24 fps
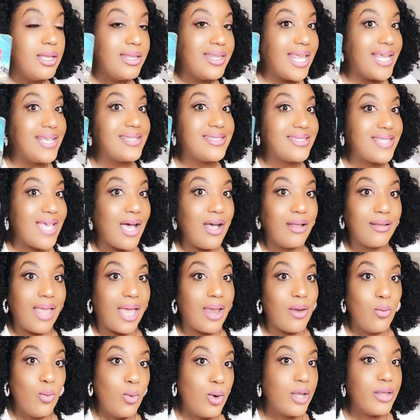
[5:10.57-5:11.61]
that sound
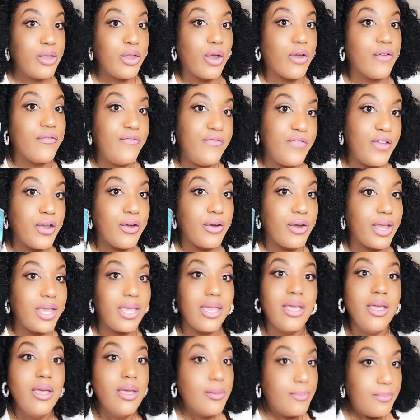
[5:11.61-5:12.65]
like one you're
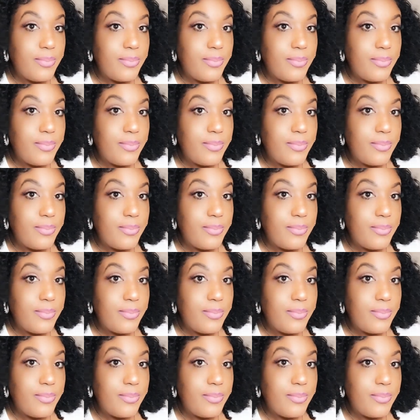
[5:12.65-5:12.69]
fearing